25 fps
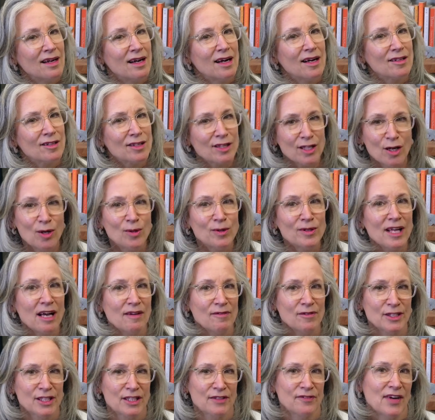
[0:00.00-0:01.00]
Low
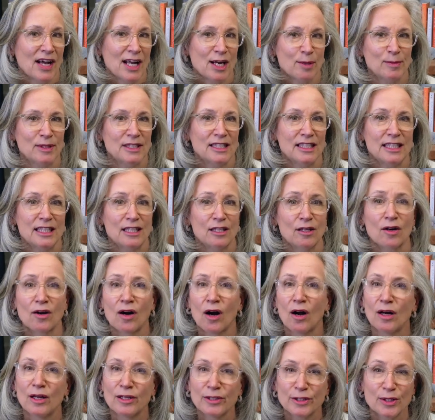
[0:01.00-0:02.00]
levels of vitamin D are
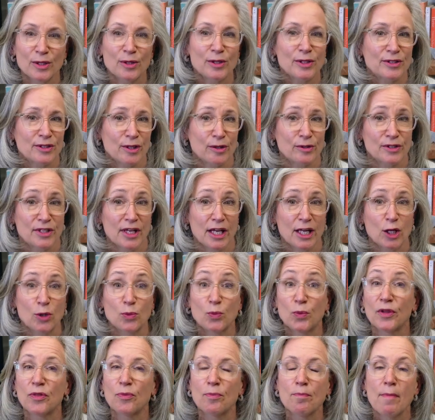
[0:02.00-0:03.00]
also associated
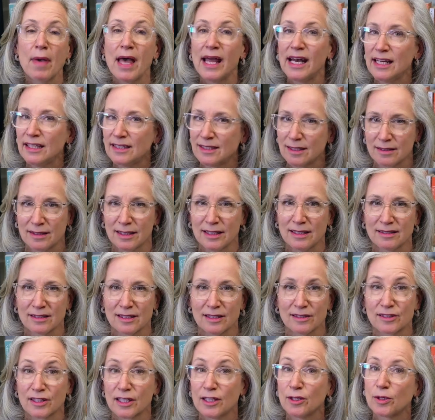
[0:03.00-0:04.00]
with many
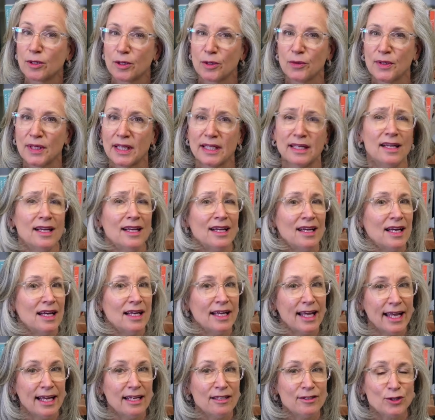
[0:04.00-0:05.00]
diseases, including
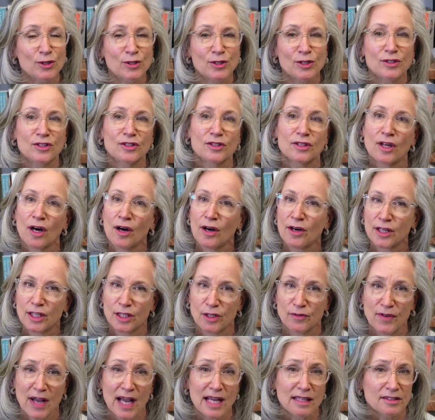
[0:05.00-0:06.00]
cancers,
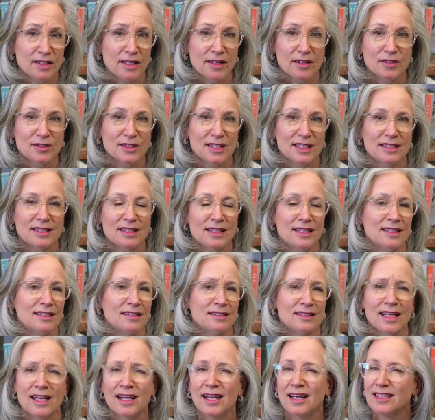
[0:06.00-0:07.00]
cardiovascular
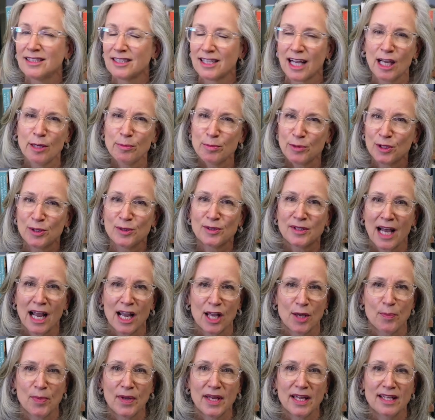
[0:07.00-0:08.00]
disease, type two
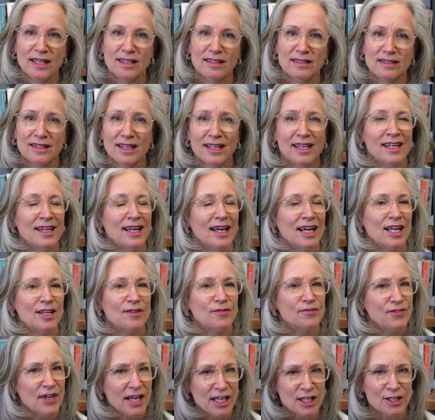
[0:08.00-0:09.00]
diabetes,
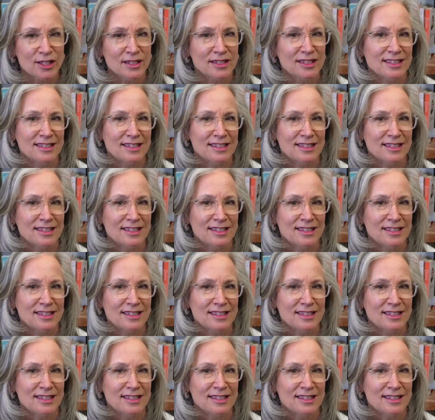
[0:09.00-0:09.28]
infectious